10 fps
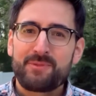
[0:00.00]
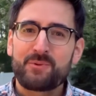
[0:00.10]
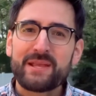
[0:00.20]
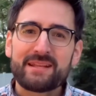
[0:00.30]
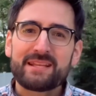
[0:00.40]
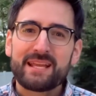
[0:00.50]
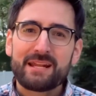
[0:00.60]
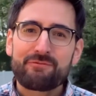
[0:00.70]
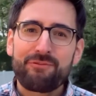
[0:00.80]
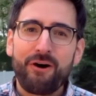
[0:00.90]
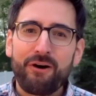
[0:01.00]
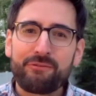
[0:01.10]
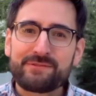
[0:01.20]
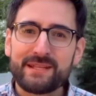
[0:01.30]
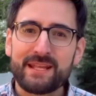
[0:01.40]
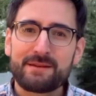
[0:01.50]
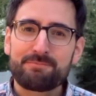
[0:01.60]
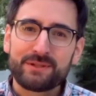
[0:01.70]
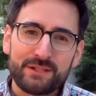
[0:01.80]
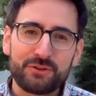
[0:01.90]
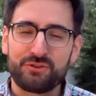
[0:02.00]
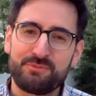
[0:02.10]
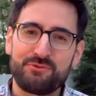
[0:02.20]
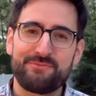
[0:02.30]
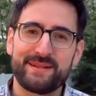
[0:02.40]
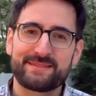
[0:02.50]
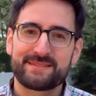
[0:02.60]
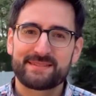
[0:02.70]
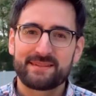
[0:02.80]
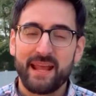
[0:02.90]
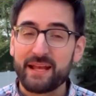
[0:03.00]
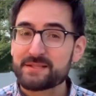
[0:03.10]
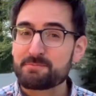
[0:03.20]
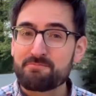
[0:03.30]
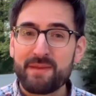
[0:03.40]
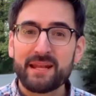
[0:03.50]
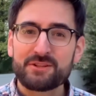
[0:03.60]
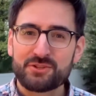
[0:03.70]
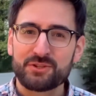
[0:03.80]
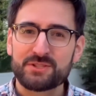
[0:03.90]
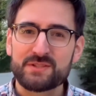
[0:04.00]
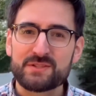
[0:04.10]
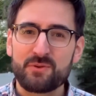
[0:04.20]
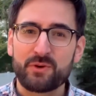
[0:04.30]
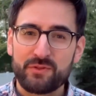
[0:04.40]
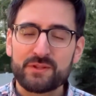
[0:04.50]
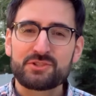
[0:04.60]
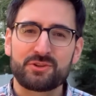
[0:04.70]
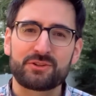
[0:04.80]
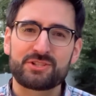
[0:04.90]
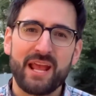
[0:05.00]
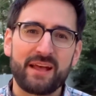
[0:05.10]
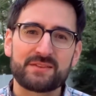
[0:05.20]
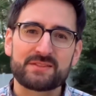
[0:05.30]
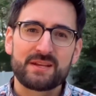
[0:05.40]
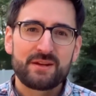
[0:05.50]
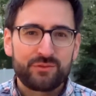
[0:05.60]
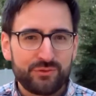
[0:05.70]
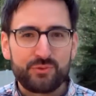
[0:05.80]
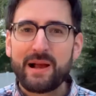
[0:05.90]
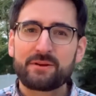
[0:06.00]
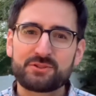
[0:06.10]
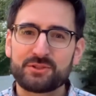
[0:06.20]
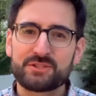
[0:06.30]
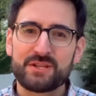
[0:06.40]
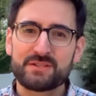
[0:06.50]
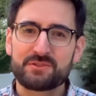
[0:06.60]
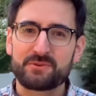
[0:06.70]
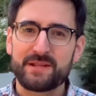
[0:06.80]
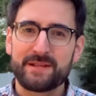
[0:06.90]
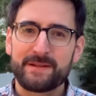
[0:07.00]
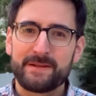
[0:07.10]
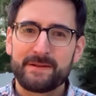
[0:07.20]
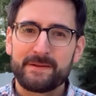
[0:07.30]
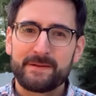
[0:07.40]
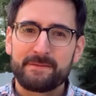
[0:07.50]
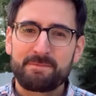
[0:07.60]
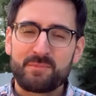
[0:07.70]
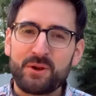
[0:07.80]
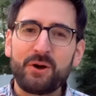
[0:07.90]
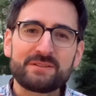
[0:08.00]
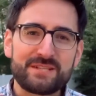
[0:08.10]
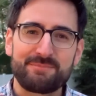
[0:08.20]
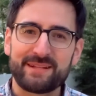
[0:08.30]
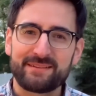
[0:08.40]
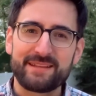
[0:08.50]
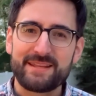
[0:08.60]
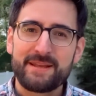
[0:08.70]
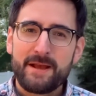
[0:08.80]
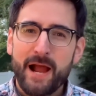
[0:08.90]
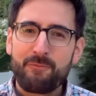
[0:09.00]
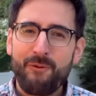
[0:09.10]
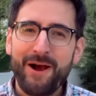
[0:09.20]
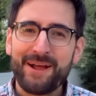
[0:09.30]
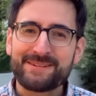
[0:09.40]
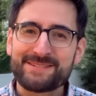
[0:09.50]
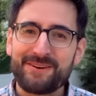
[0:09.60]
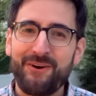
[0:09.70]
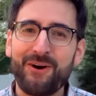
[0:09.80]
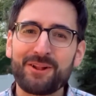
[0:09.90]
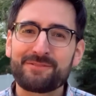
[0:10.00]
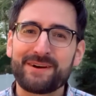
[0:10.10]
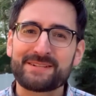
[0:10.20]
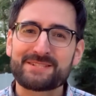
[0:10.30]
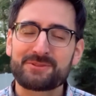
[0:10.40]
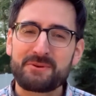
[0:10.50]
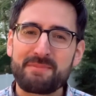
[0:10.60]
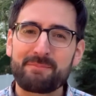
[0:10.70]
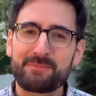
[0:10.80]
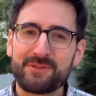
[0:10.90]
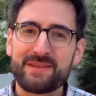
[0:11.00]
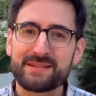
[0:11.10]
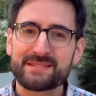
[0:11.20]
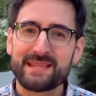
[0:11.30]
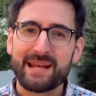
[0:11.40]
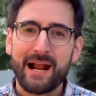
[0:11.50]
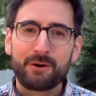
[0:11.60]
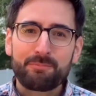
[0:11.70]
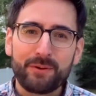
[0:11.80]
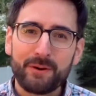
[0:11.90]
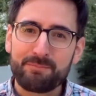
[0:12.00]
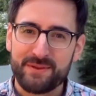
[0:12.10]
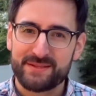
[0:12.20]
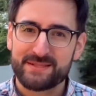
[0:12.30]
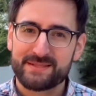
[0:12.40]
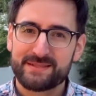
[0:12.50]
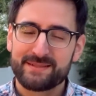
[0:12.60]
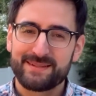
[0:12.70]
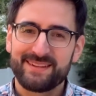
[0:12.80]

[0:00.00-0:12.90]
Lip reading: We can get involved in political movements, as many churches or the church has throughout church history. But ultimately, I want all of us to remember this, that our purpose